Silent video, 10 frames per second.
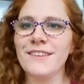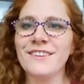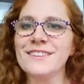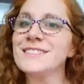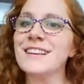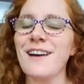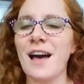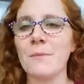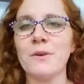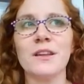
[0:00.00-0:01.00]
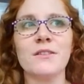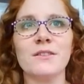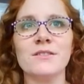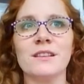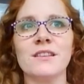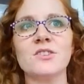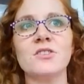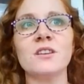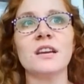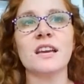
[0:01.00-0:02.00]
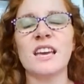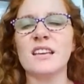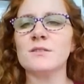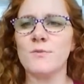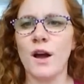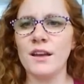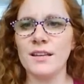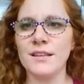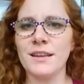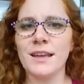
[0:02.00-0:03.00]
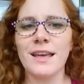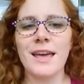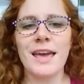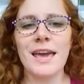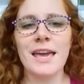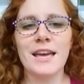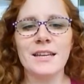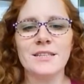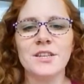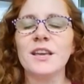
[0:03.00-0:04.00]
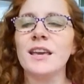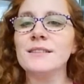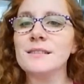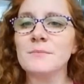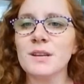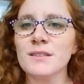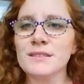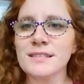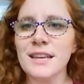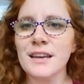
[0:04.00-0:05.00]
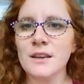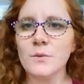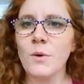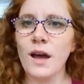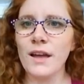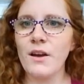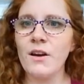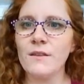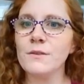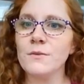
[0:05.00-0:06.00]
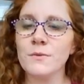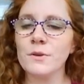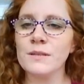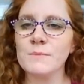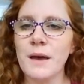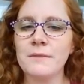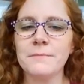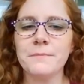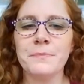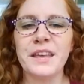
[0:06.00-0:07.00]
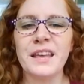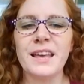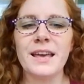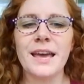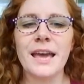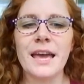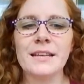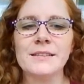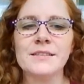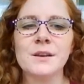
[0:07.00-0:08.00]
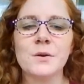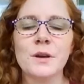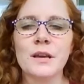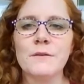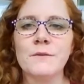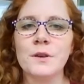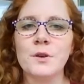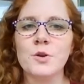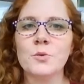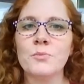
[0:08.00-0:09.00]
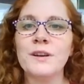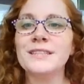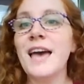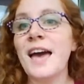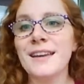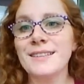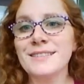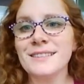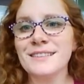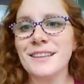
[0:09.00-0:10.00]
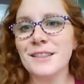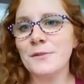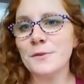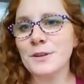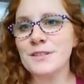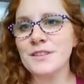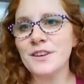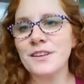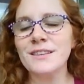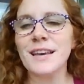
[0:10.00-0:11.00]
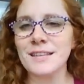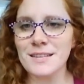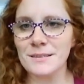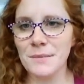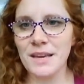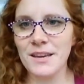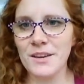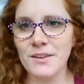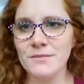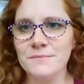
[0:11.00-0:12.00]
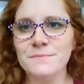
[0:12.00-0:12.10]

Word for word: Every single apple that grows on this tree is rotten. And you can't seem to understand why all of the fruit is bad. And so if you pretend that the fruit is good, that doesn't make it good.